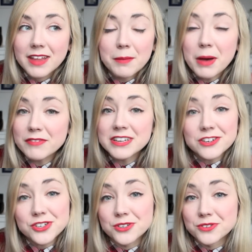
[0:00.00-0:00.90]
I'm having
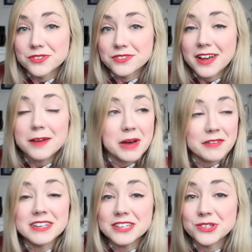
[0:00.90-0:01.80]
issues. I'm
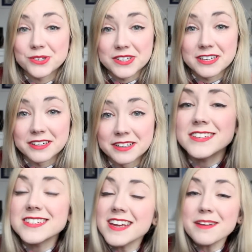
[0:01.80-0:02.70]
having issues here.
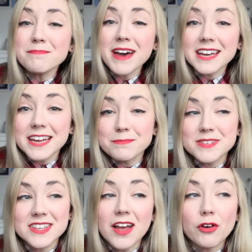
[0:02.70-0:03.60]
The Tin Man
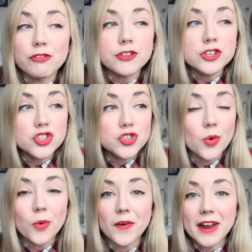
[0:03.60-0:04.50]
himself, the
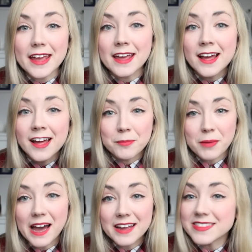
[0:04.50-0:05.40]
story
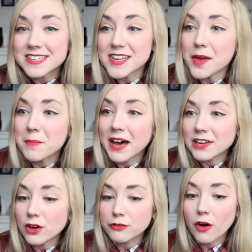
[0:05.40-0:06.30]
behind the Tin
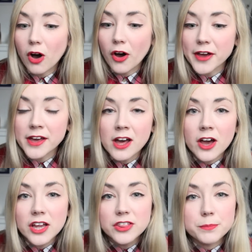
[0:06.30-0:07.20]
Man of how
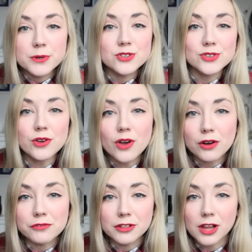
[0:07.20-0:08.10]
in the pursuit
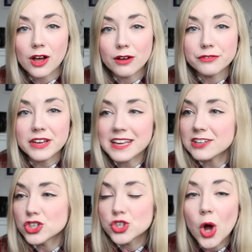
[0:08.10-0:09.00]
of love he
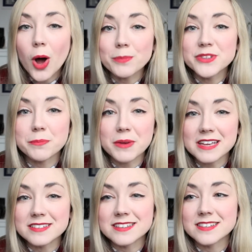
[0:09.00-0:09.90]
gets chopped to
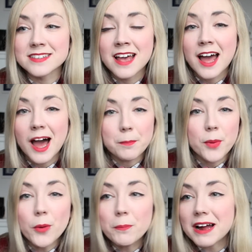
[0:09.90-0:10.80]
pieces and
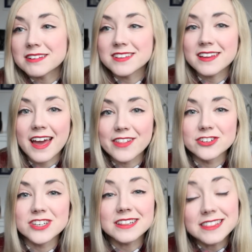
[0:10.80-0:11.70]
put back
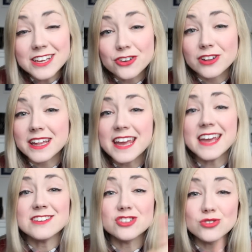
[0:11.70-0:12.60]
together till literally
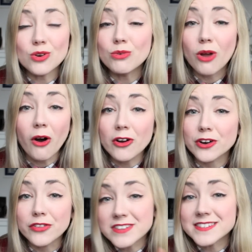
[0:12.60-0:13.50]
he is no
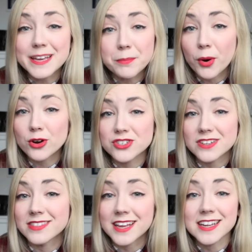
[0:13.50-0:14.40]
longer the same
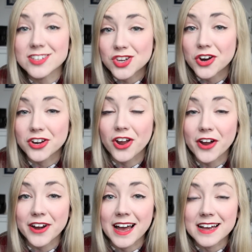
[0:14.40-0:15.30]
person that he started
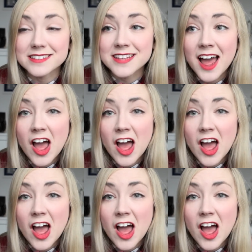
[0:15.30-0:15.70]
out as.